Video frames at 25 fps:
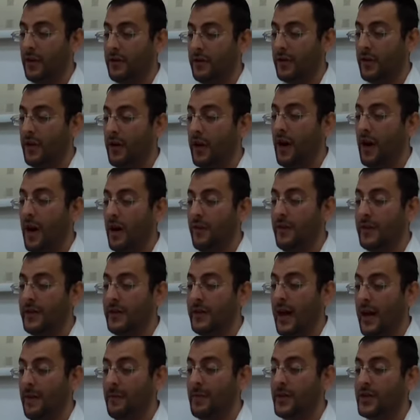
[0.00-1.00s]
the ka'avid
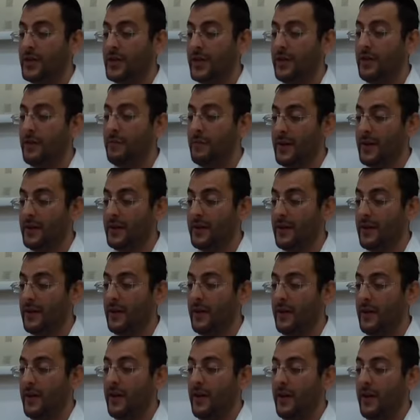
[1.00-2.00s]
kama shiur misa,
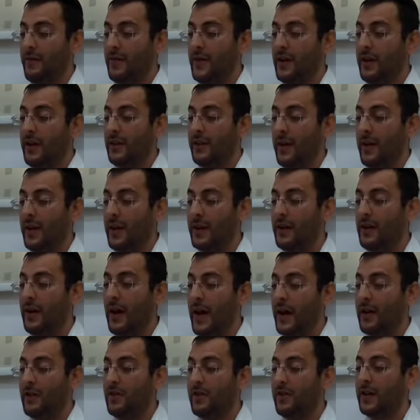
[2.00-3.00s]
katani
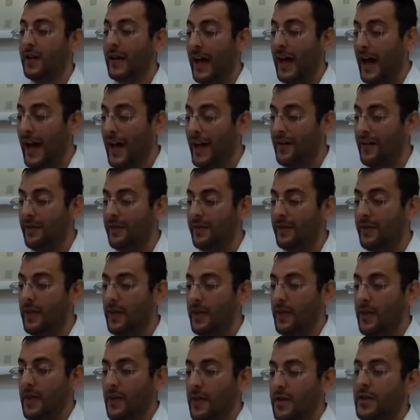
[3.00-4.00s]
ha'achron chayav
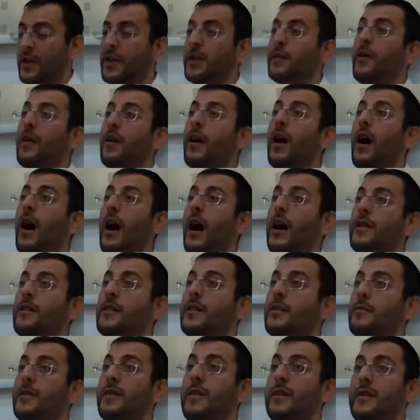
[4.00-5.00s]
the Gemara
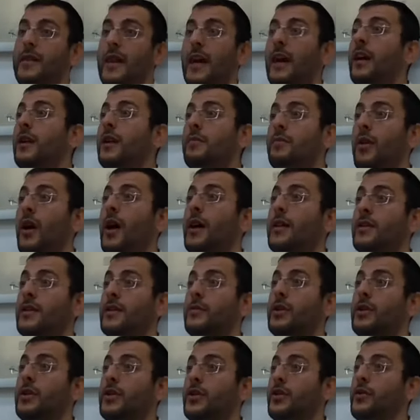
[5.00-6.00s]
asks, with the second
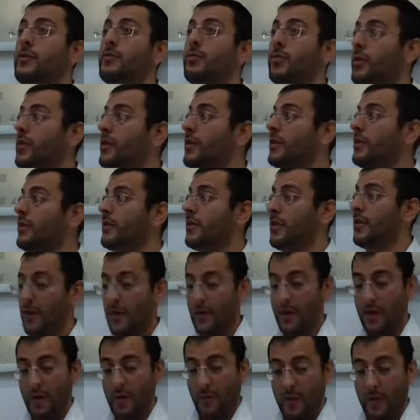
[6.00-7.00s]
brisa which you brought,
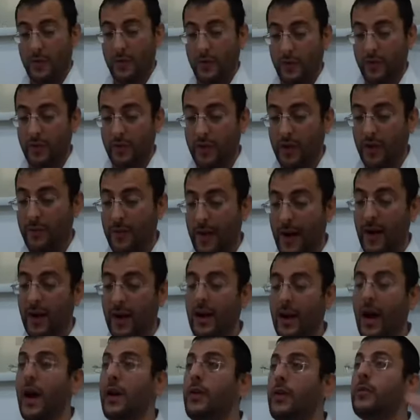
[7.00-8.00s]
which was talking about
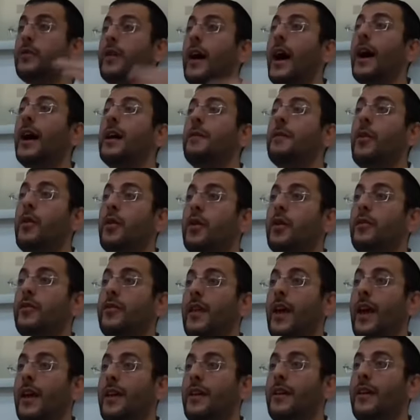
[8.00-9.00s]
a guy who dug a bore of
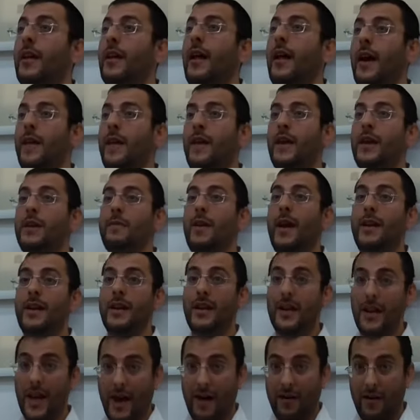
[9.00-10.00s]
10, and then he made
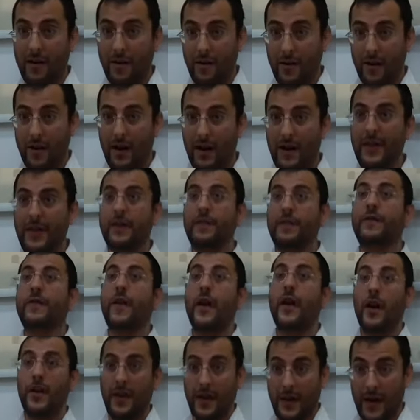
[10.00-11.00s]
it narrower, and then
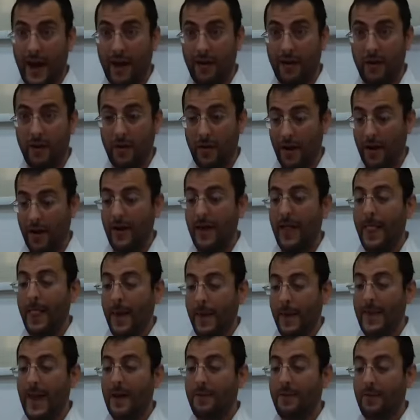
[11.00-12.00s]
further narrower,
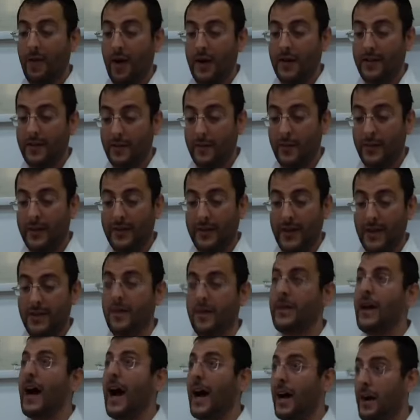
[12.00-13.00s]
and that brisa we said
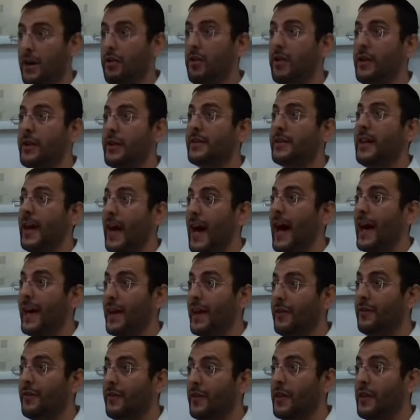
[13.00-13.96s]
that the achron is chayav,